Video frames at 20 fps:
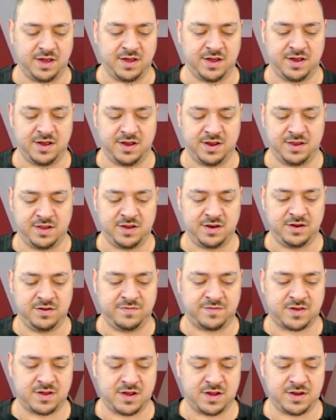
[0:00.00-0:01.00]
And then
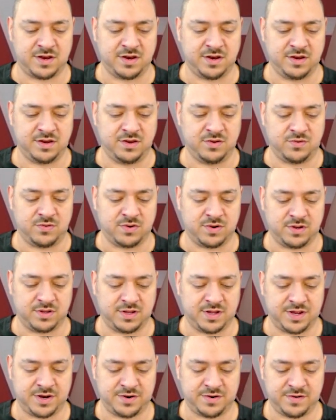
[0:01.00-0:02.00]
you've got your
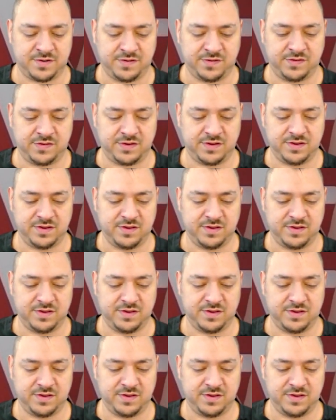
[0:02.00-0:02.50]
letters